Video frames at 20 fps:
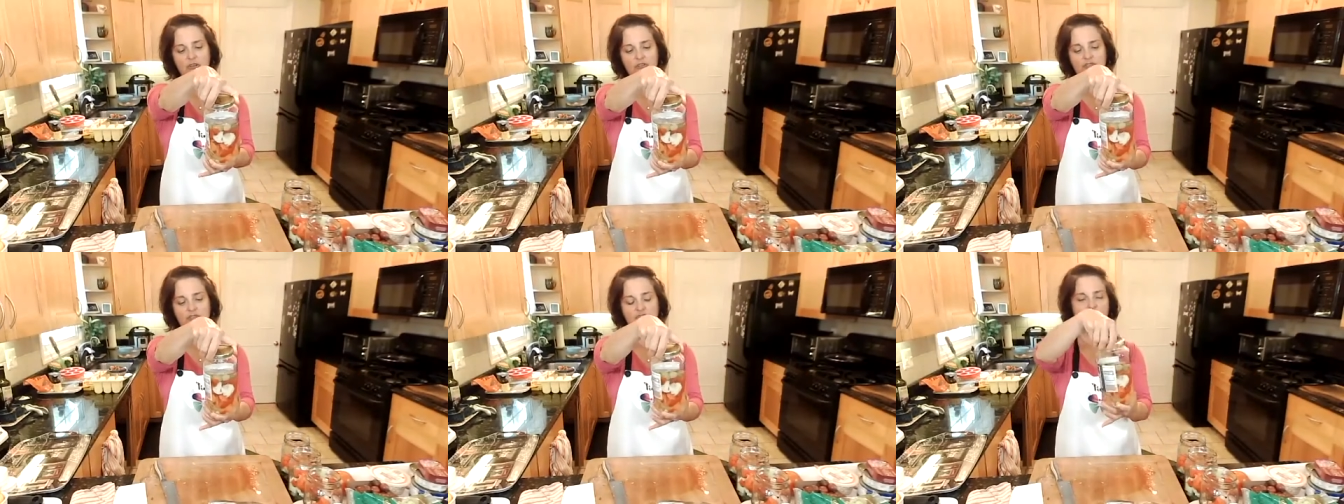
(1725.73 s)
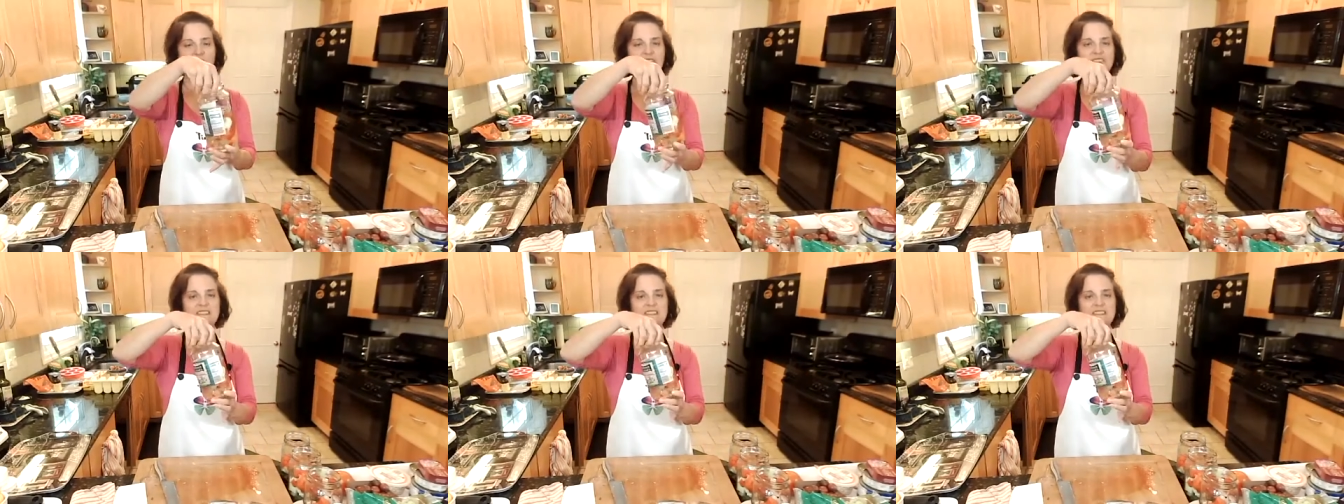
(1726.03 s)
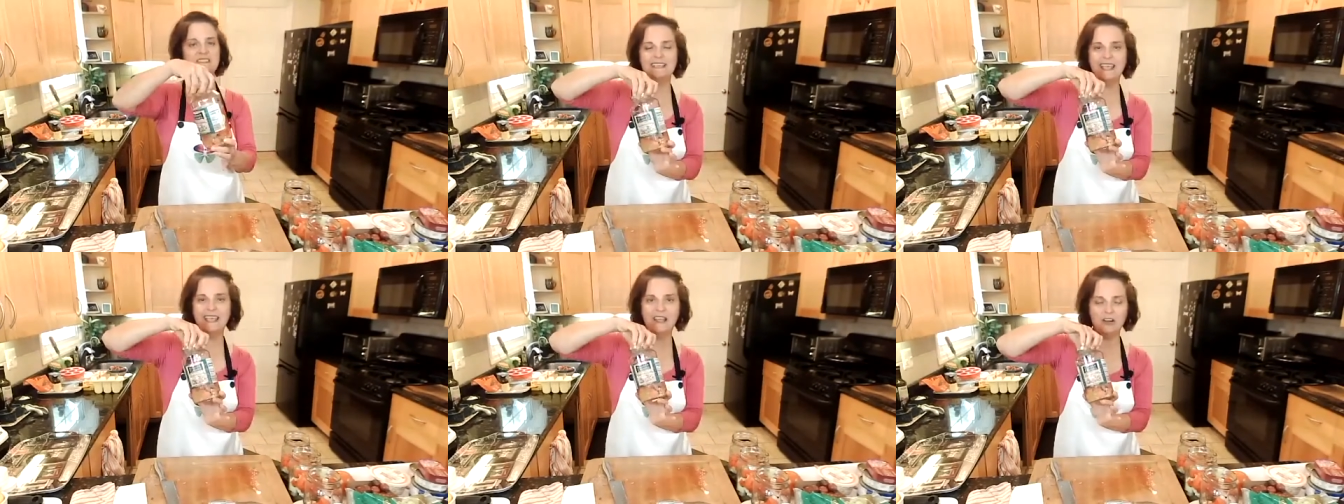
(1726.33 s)

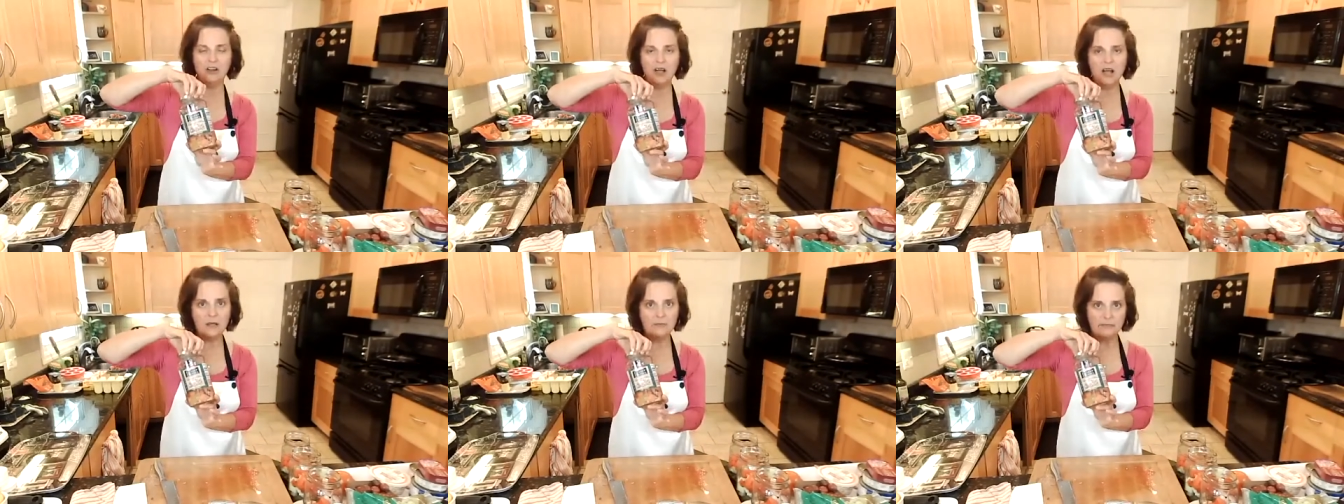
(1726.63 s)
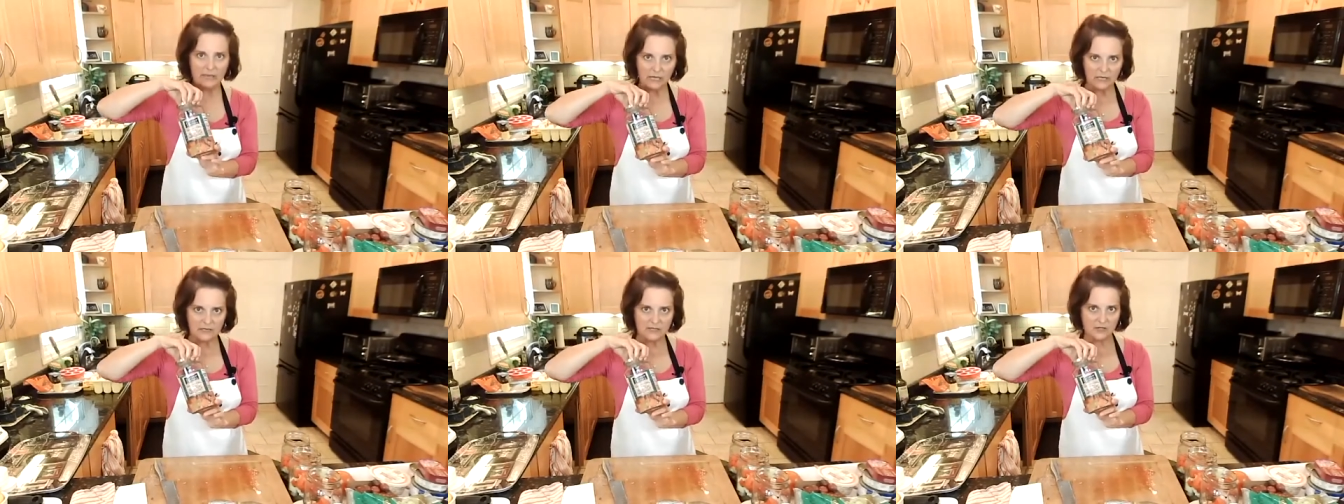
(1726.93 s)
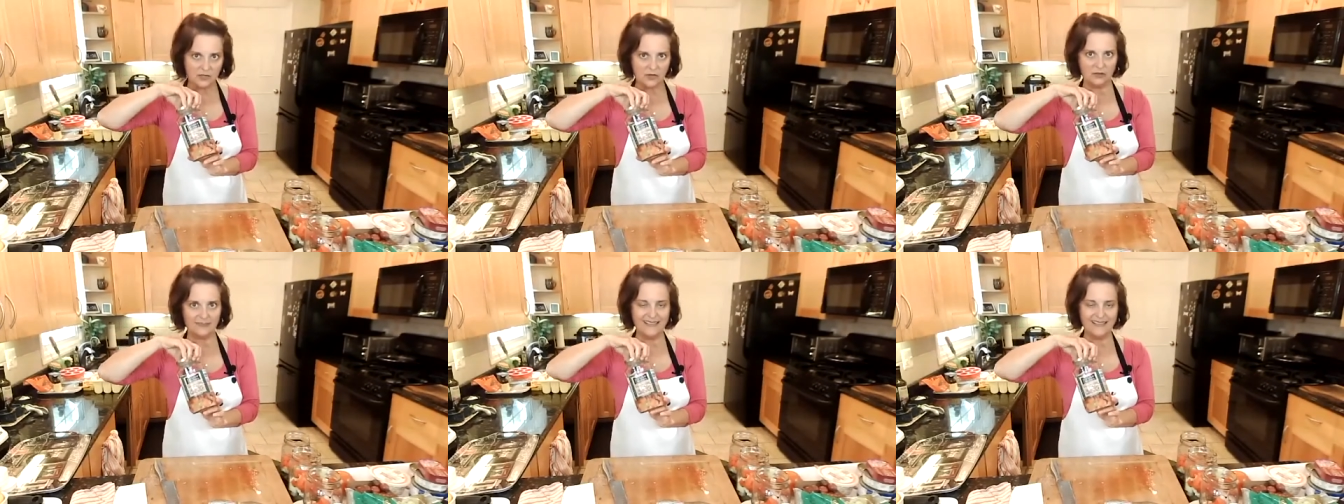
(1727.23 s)
jardiniera
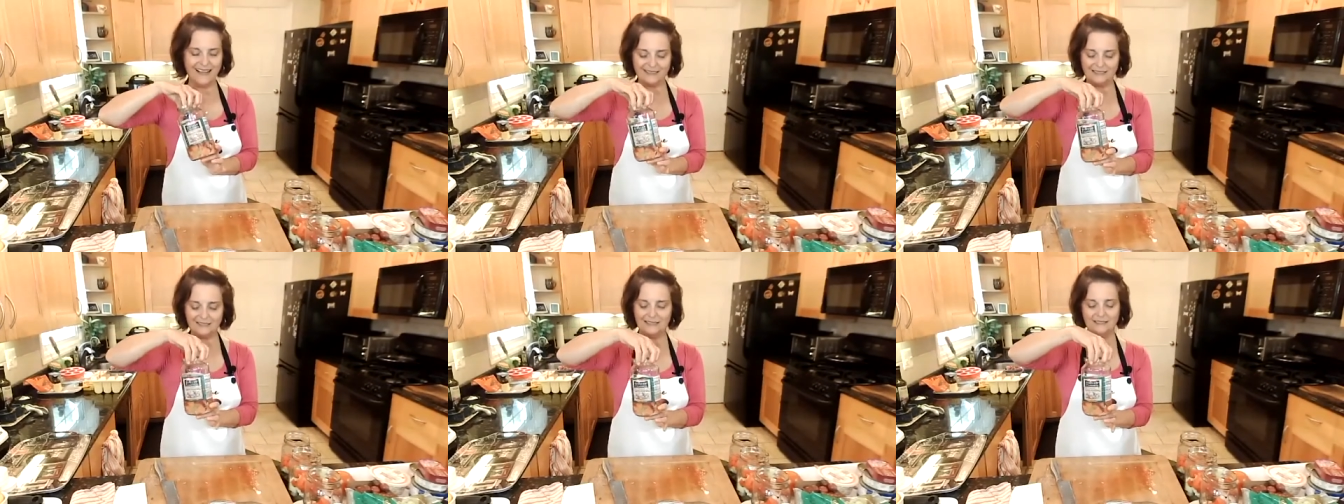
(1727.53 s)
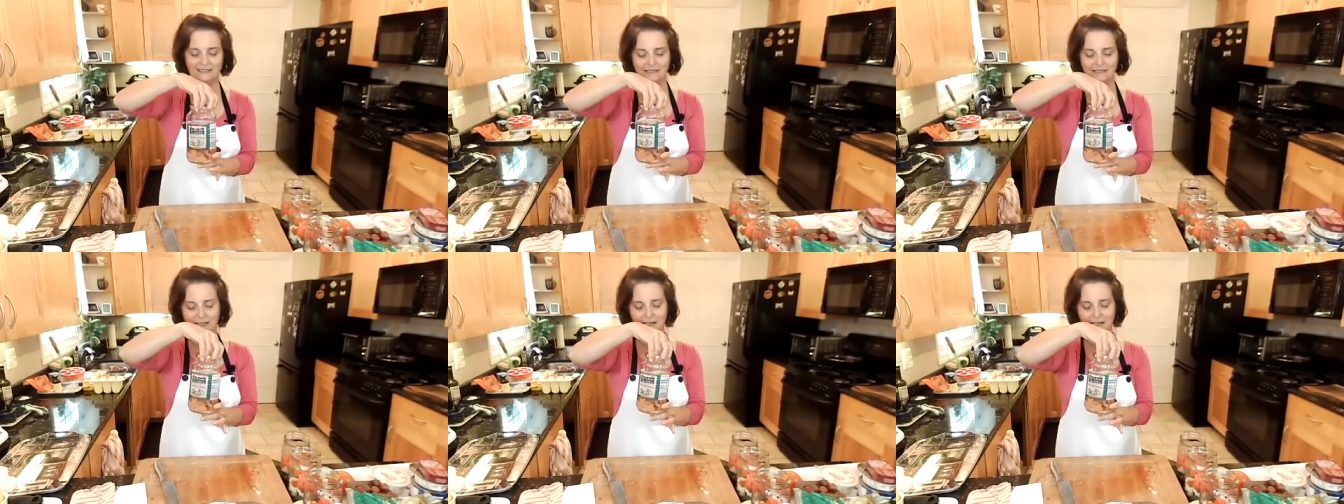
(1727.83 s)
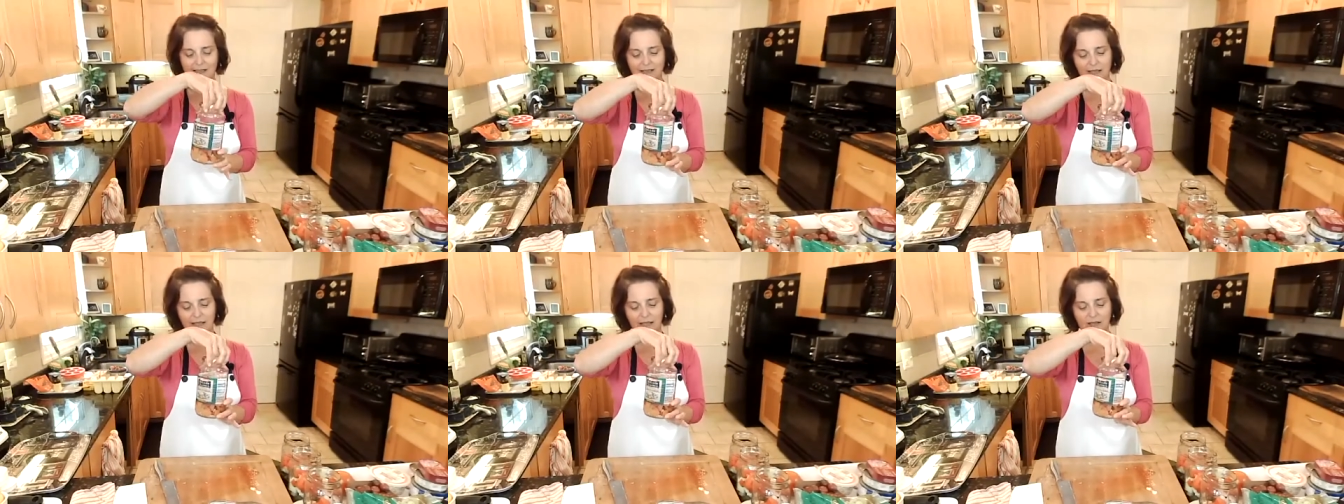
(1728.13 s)
mix,
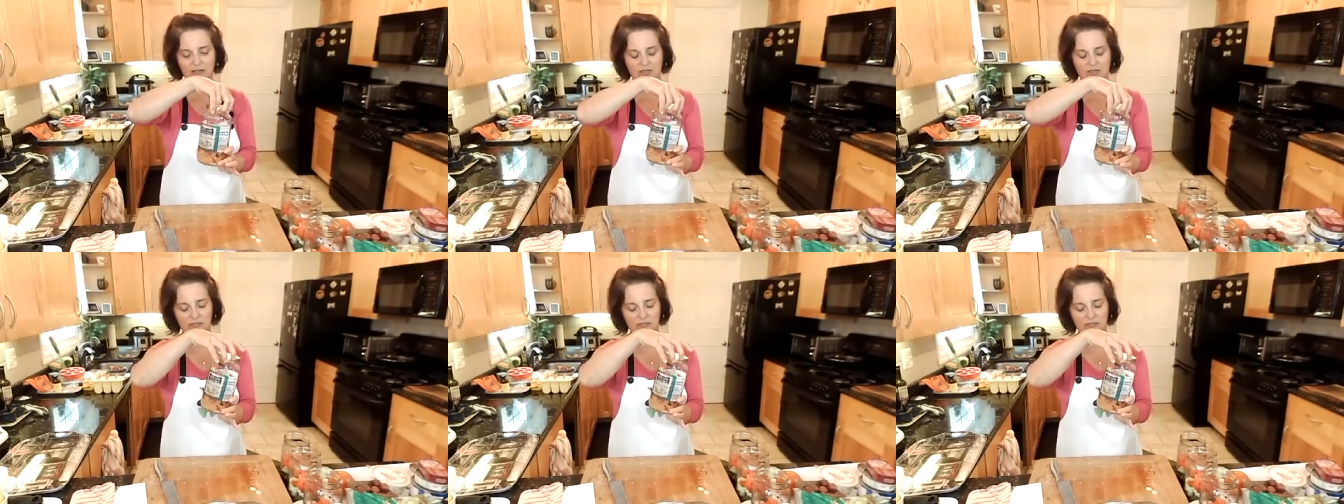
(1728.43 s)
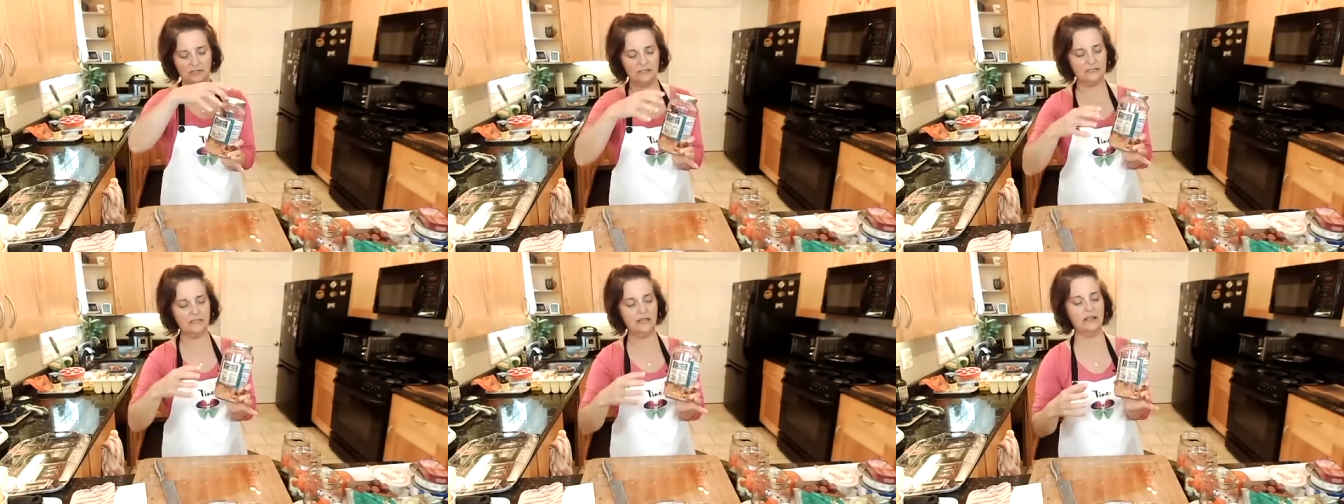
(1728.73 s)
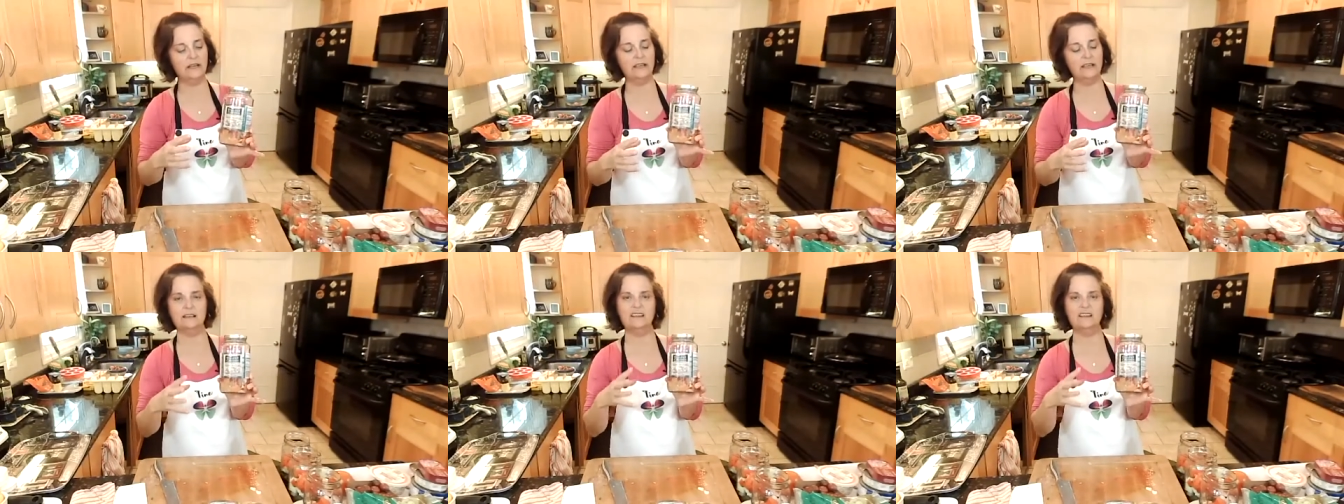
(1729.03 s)
gardiniera actually in
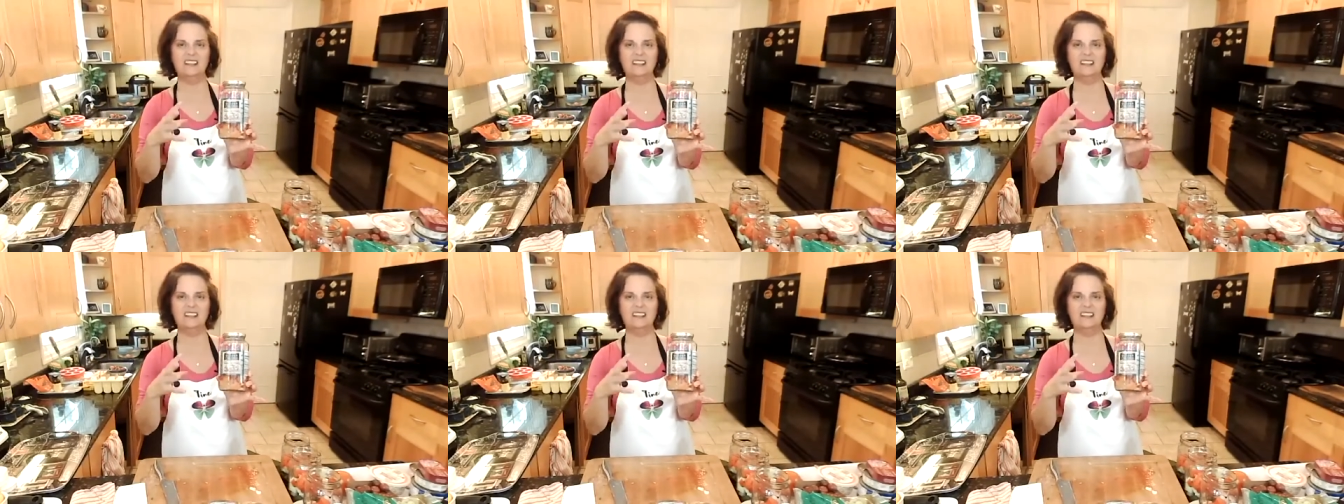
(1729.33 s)
Italian,